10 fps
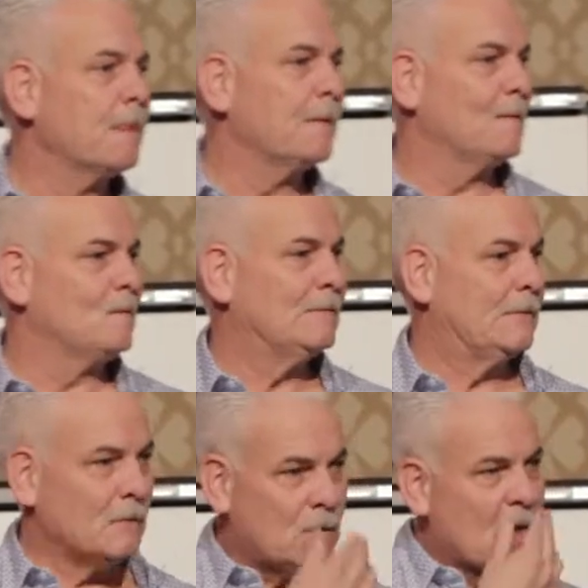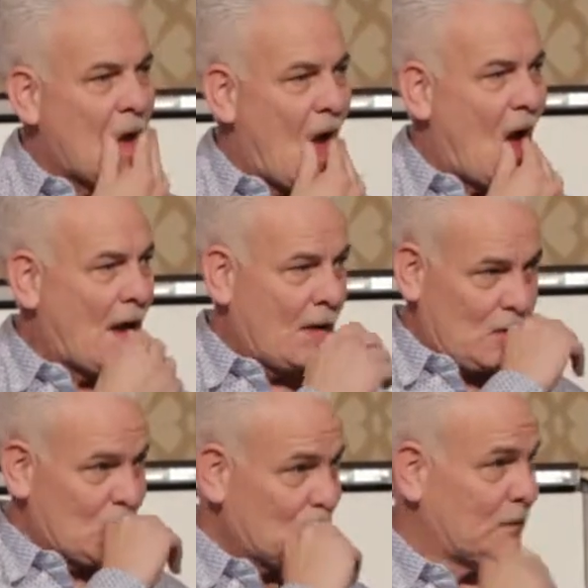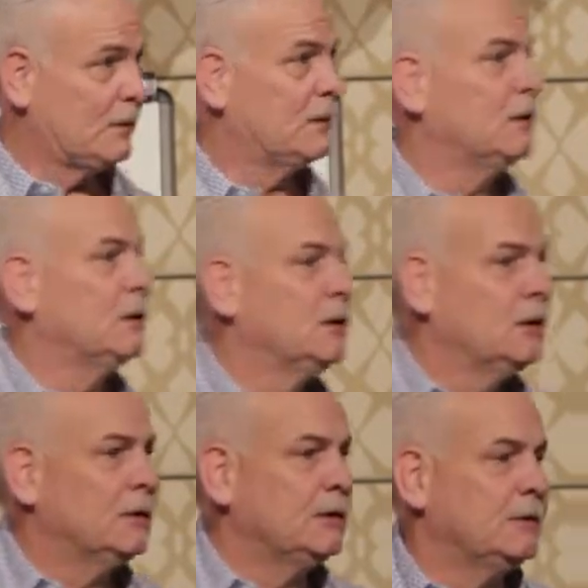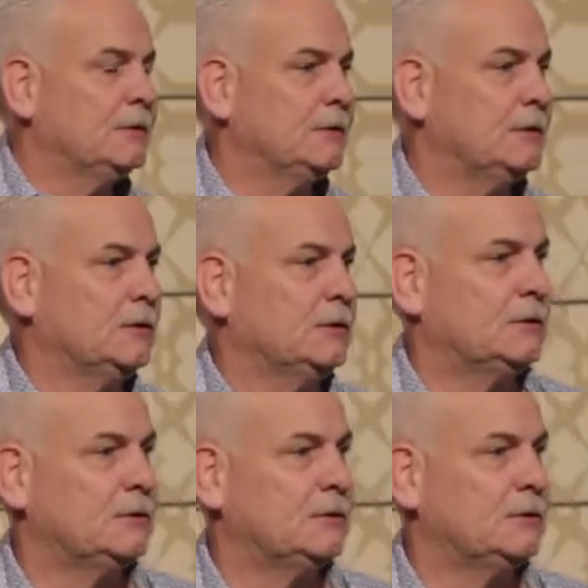No one is speaking in this clip.